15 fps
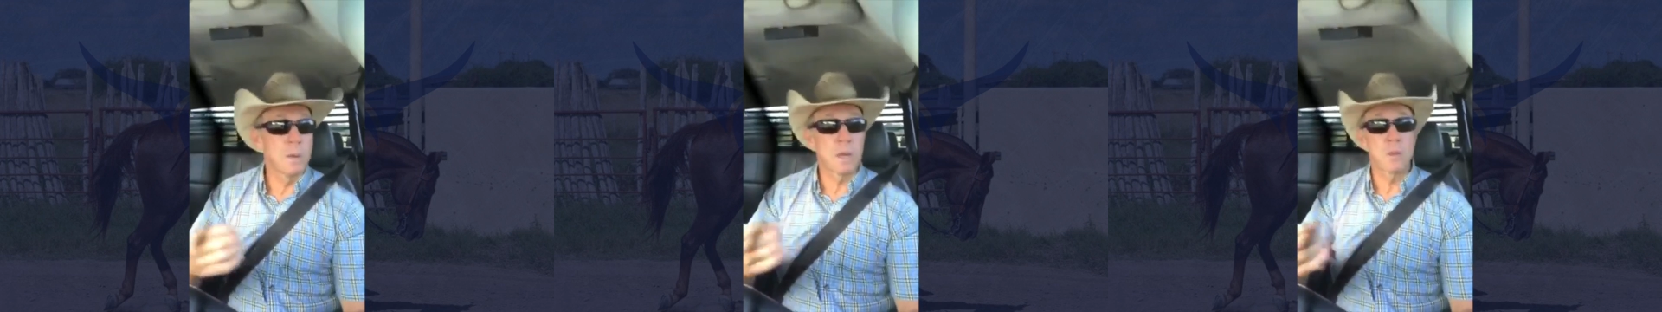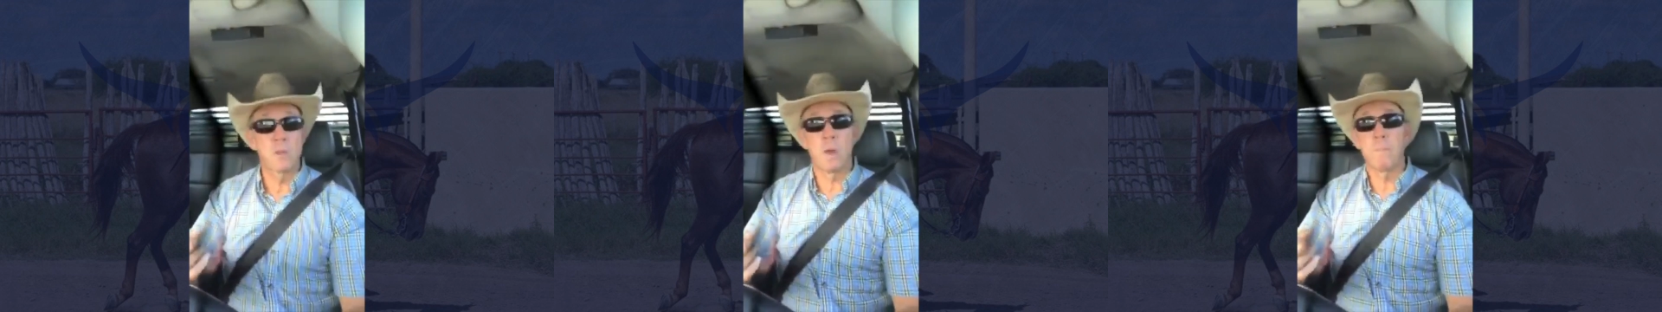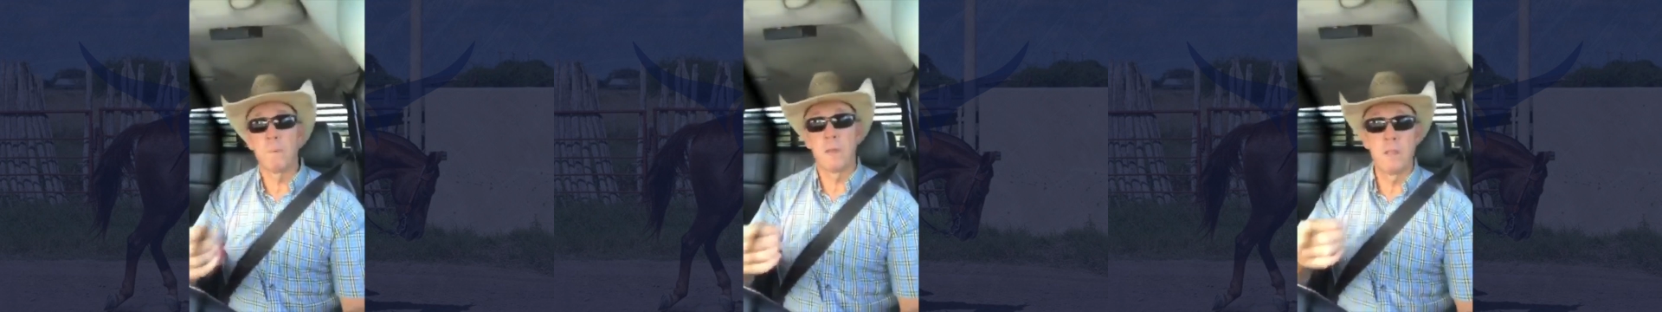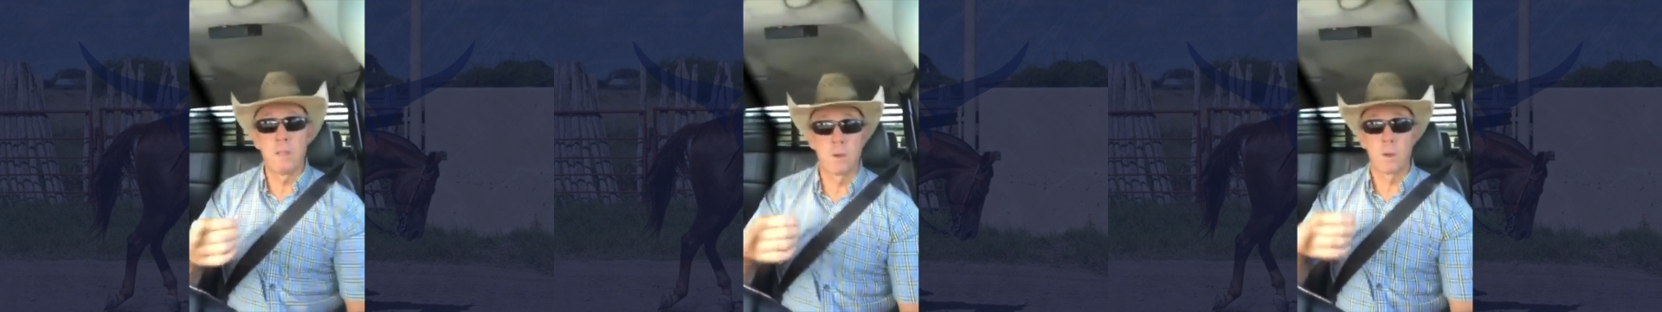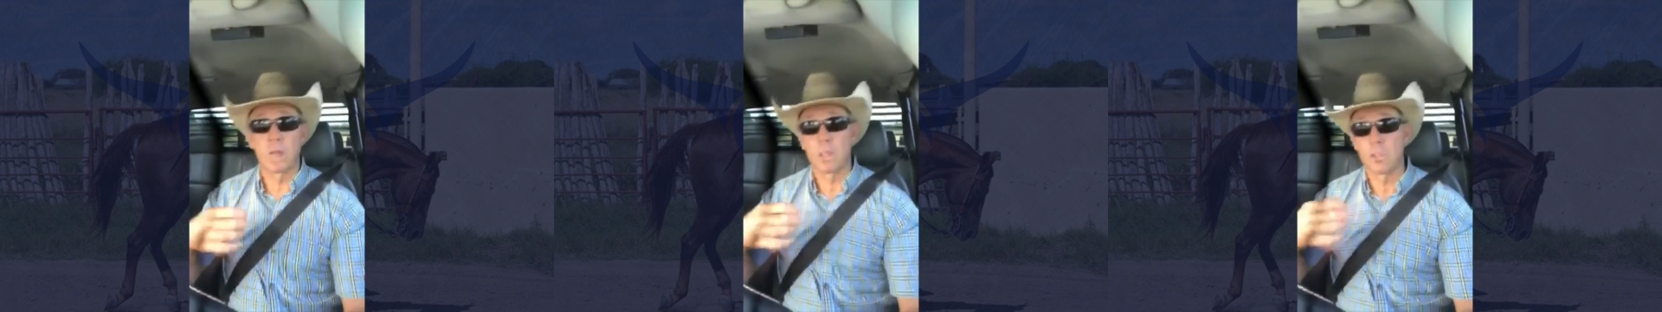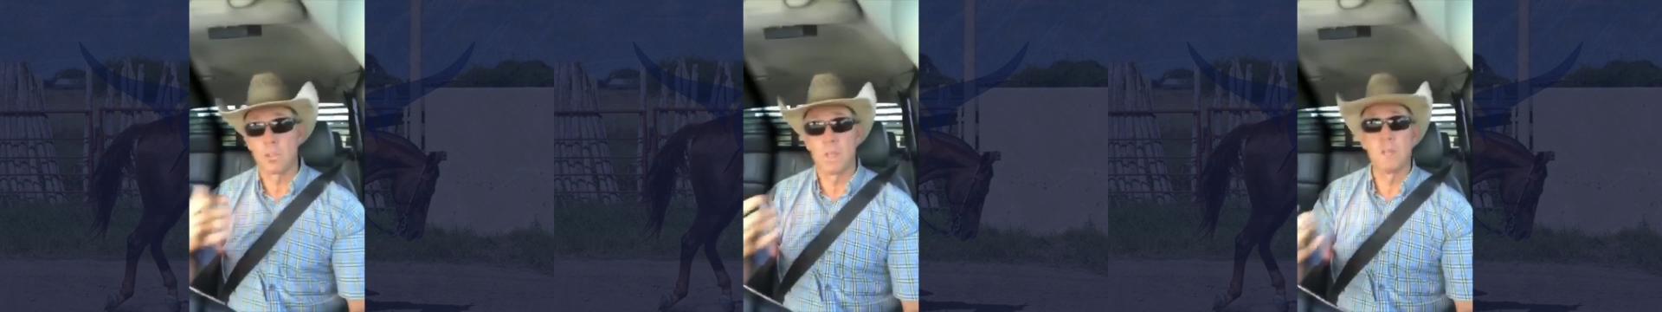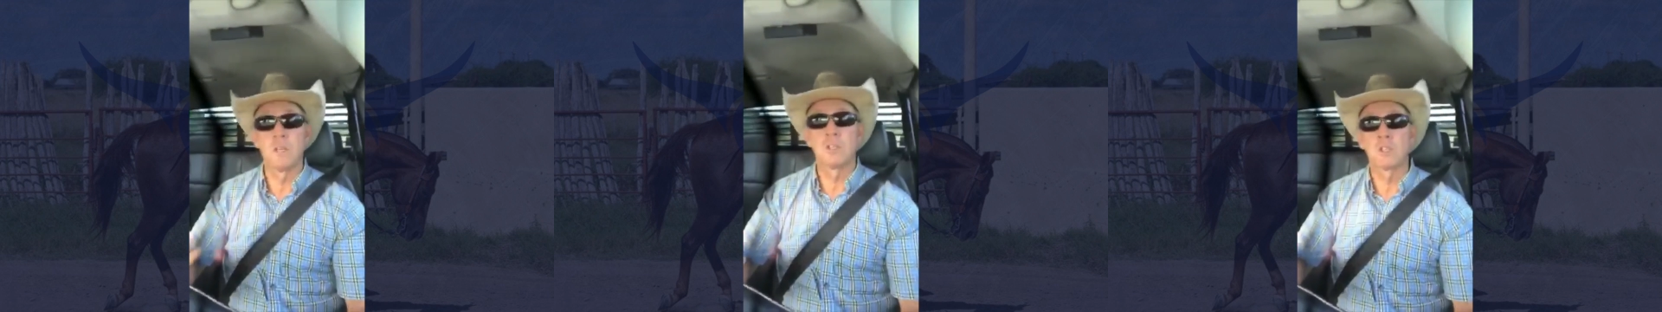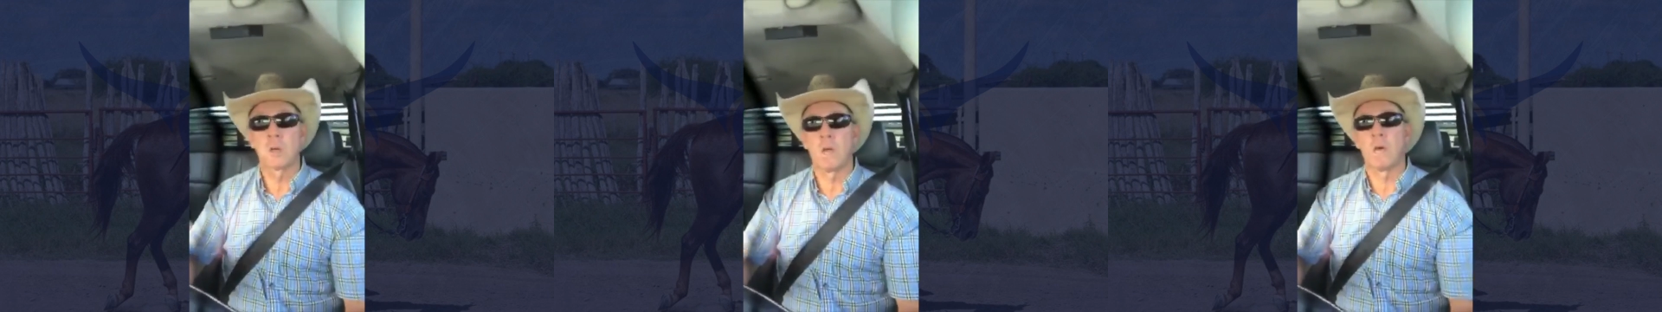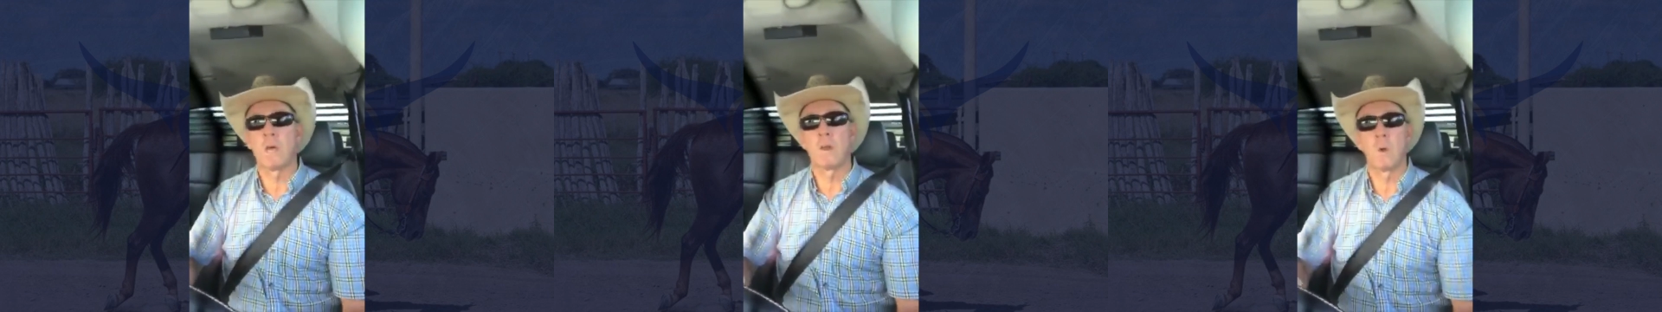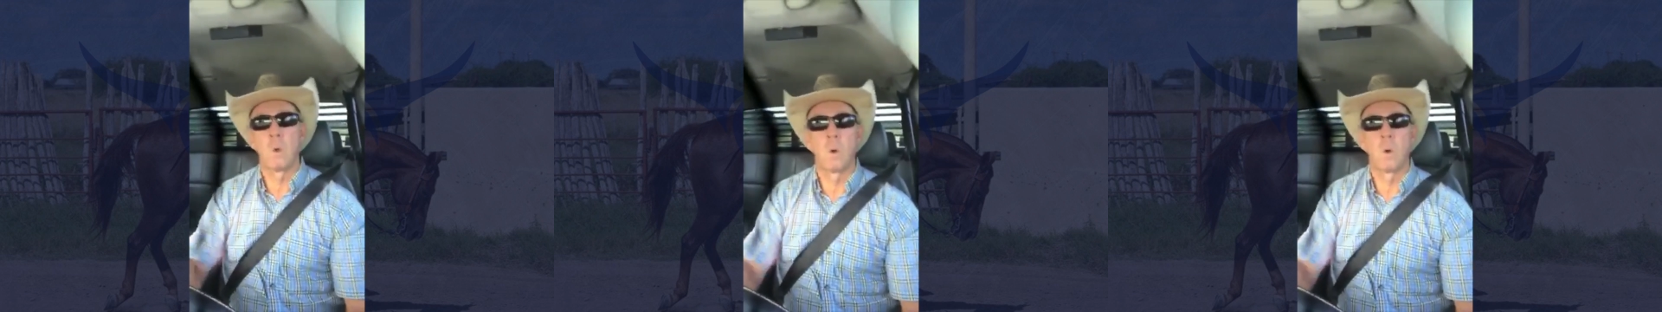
picks up either an extended trot